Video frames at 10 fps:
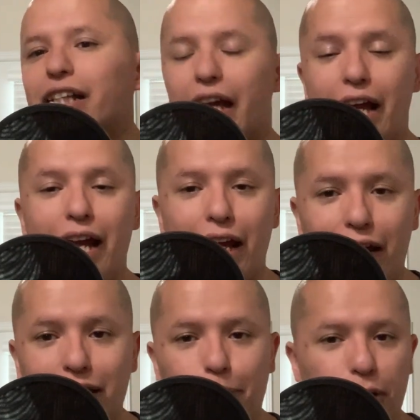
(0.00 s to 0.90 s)

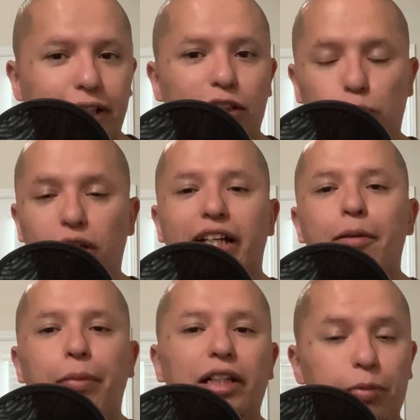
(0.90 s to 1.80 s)
And the podcast will
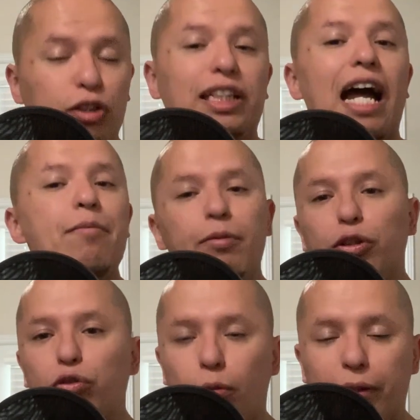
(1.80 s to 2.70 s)
get better because I'm able
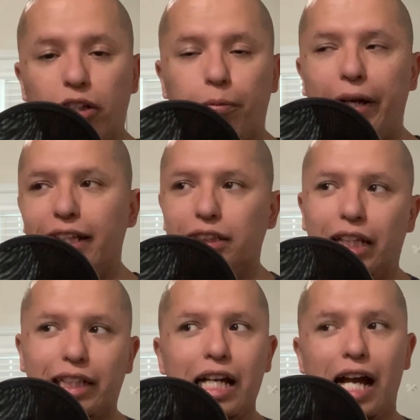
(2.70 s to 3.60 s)
to open up better.
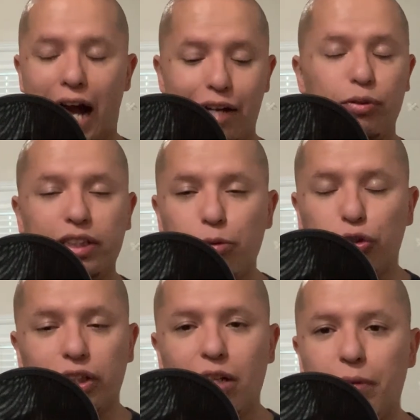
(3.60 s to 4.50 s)
Like I was able to
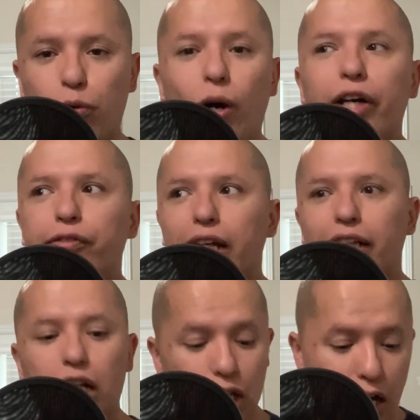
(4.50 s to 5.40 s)
tell my wife,
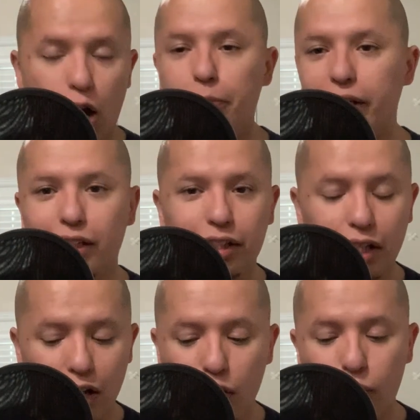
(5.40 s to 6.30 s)
like how many,
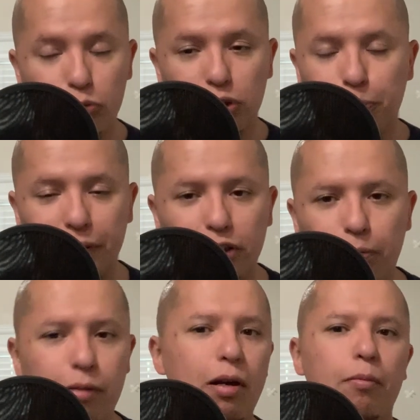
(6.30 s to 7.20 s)
how I was beat up
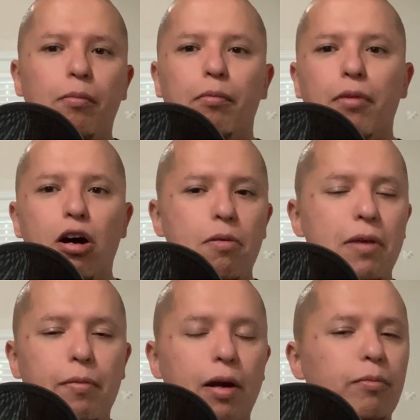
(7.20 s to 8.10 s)
by my mom,
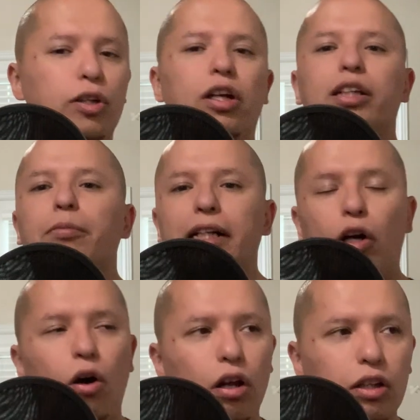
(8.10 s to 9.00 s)
by my brother, by
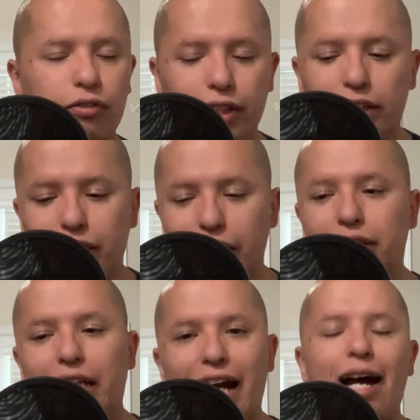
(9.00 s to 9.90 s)
all of these things
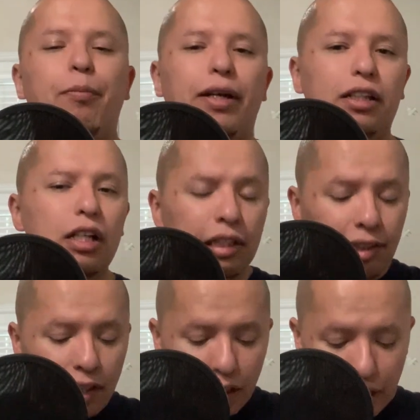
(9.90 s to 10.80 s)
that happened
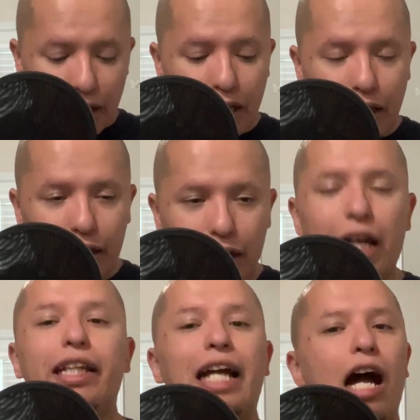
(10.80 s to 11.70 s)
and
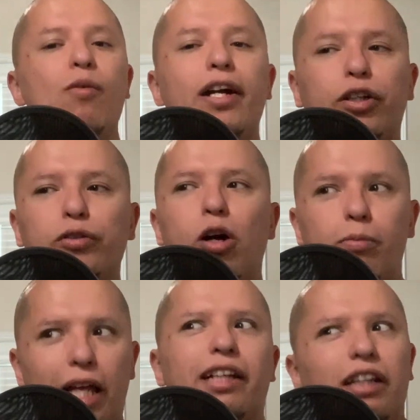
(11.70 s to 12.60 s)
and how I grew up
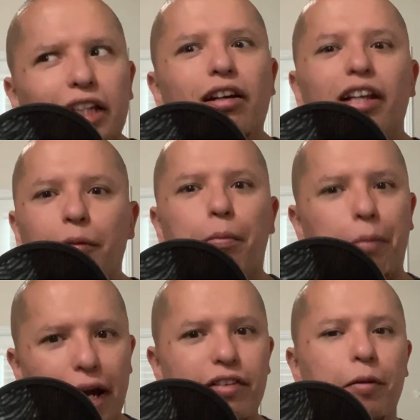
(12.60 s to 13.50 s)
like literally
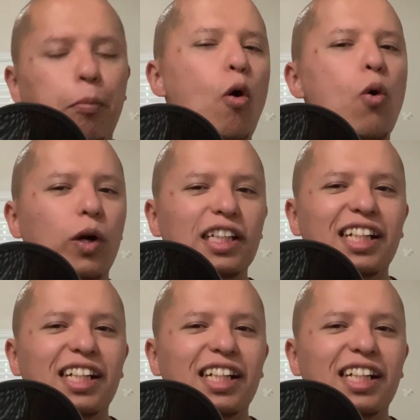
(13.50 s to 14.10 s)
very poor.